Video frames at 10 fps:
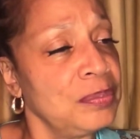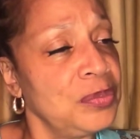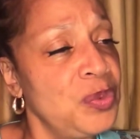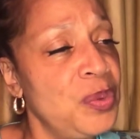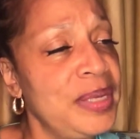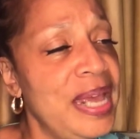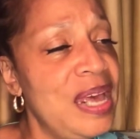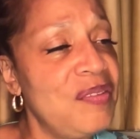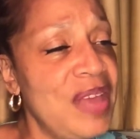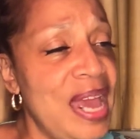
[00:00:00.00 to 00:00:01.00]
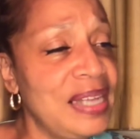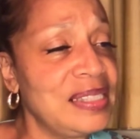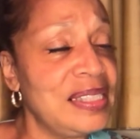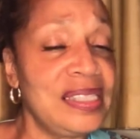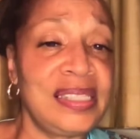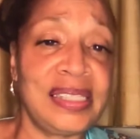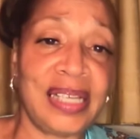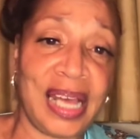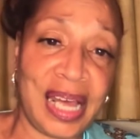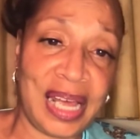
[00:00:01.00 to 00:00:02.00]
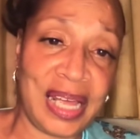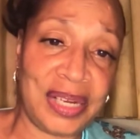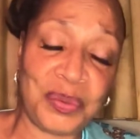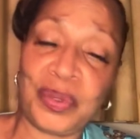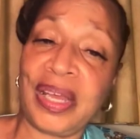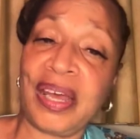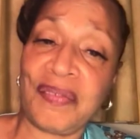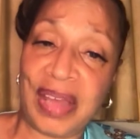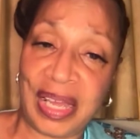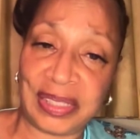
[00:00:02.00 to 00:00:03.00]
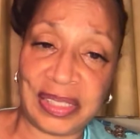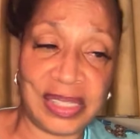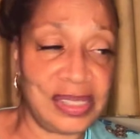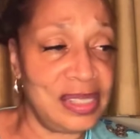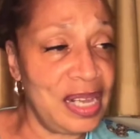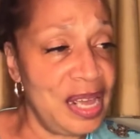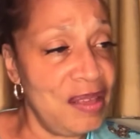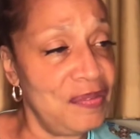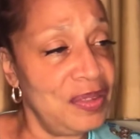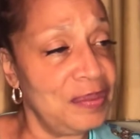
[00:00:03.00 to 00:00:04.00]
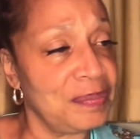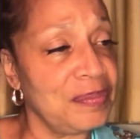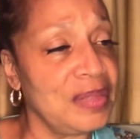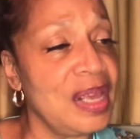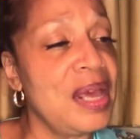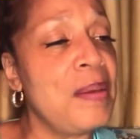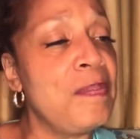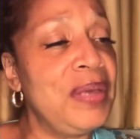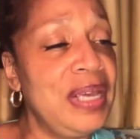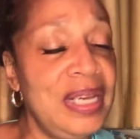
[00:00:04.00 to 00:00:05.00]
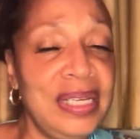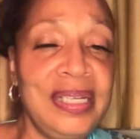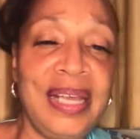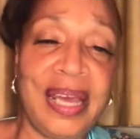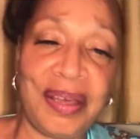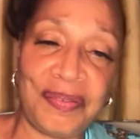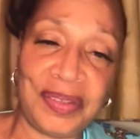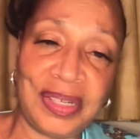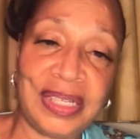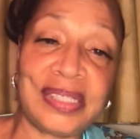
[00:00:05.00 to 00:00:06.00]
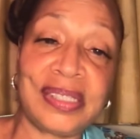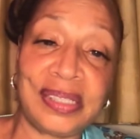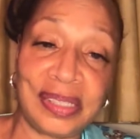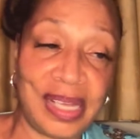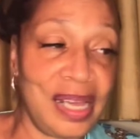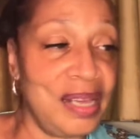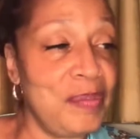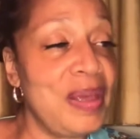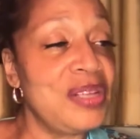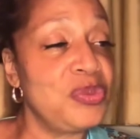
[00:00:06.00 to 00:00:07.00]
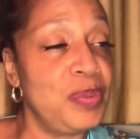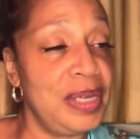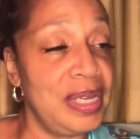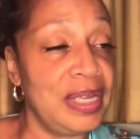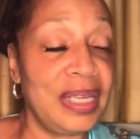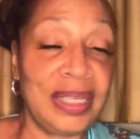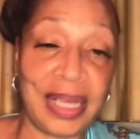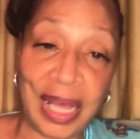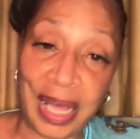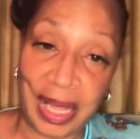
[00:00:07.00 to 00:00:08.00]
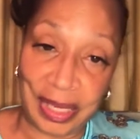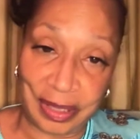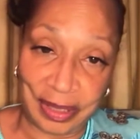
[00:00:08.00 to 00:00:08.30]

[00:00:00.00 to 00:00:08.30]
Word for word: When we have access to God, we have access to heaven. Being in heaven is the same as being in God.